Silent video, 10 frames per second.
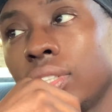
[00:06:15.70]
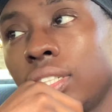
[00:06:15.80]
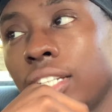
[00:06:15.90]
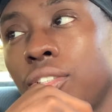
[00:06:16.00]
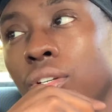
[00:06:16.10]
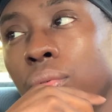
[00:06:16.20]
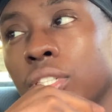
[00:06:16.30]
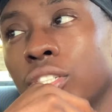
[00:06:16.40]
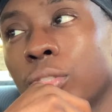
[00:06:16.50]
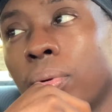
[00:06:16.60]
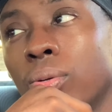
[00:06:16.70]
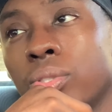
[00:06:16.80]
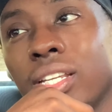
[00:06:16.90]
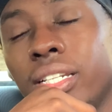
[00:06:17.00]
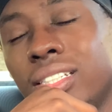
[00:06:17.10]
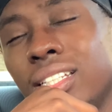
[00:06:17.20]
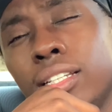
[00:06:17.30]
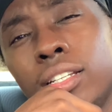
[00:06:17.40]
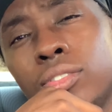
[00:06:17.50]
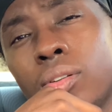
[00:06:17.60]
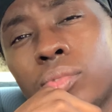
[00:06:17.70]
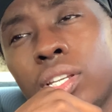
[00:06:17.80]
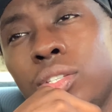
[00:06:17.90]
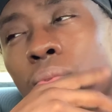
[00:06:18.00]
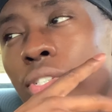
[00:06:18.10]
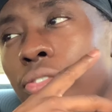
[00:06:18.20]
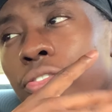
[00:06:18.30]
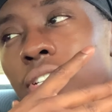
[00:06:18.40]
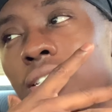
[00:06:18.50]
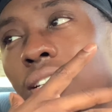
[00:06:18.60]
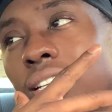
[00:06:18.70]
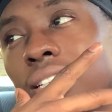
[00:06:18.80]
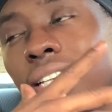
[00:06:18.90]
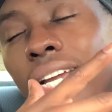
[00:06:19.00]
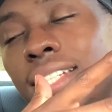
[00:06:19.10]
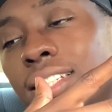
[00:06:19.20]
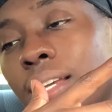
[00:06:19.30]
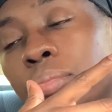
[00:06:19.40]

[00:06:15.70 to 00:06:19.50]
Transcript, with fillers: like you don't want to just post anything. You know what I'm saying? You want your feed to look nice.